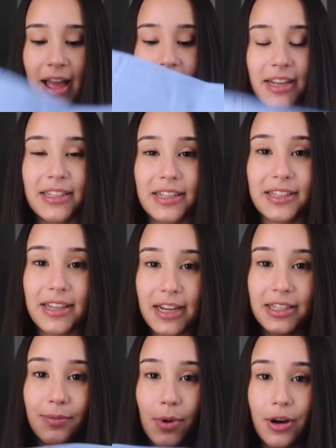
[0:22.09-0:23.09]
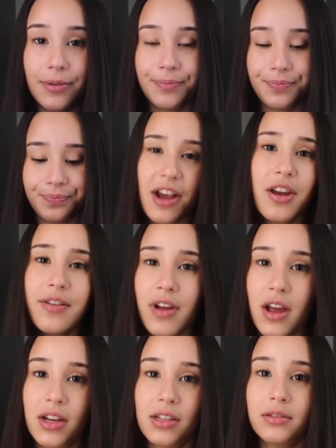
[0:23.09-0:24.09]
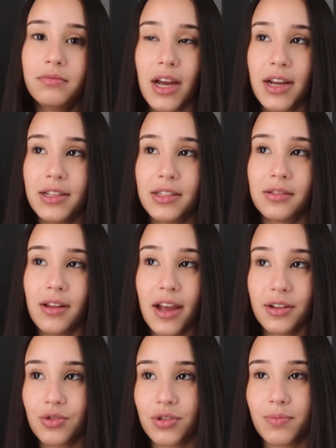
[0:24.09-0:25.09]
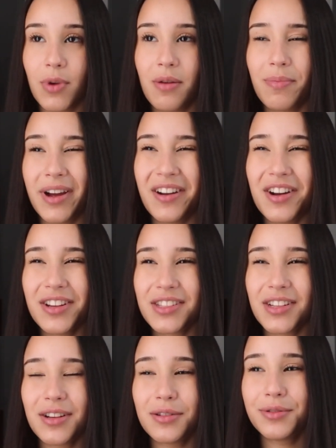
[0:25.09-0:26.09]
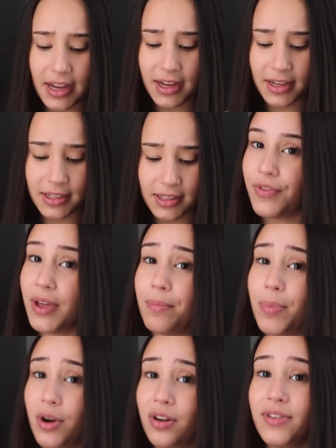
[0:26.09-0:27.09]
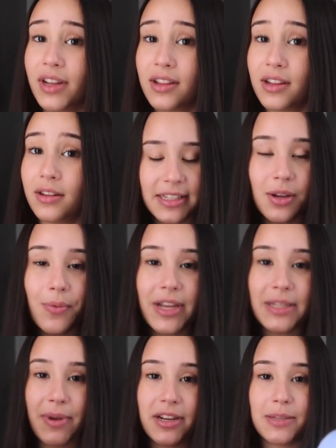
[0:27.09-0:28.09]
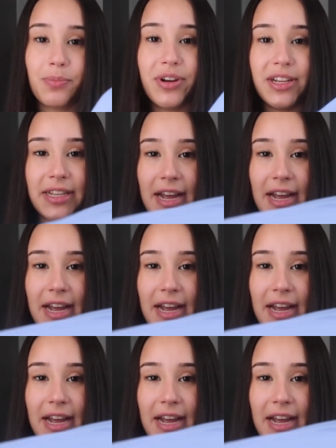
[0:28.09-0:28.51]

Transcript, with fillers: I got these in size small. I could have gone size extra small, but also these fit perfectly. Since the waistband is pretty